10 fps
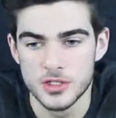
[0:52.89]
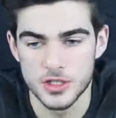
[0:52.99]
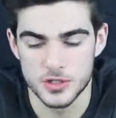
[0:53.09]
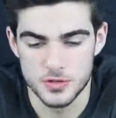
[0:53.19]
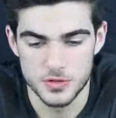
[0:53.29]

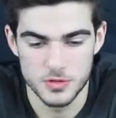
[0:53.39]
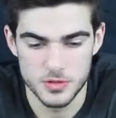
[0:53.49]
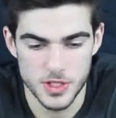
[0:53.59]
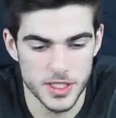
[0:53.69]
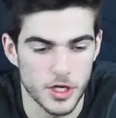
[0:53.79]
just
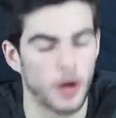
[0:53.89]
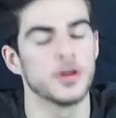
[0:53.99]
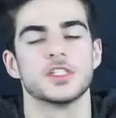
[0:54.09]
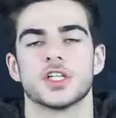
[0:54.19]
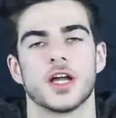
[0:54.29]

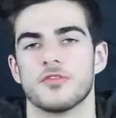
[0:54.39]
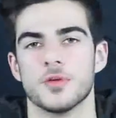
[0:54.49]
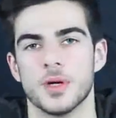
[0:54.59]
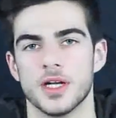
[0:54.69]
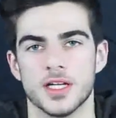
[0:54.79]
encouraging
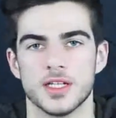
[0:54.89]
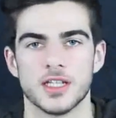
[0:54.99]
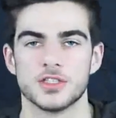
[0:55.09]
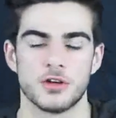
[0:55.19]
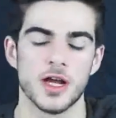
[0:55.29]
everybody
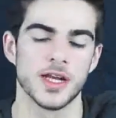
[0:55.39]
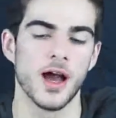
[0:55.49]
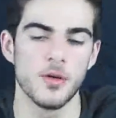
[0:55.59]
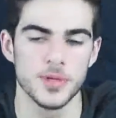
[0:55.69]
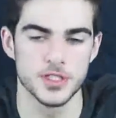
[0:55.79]
and trying to
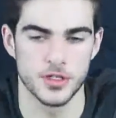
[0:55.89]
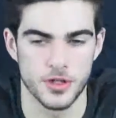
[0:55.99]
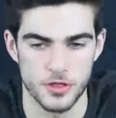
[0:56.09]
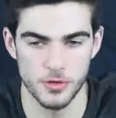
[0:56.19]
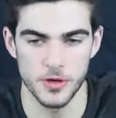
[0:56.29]
help each
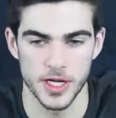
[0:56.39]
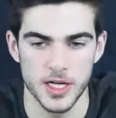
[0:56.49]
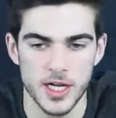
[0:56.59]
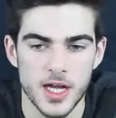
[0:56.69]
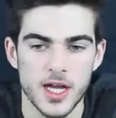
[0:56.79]
other through it.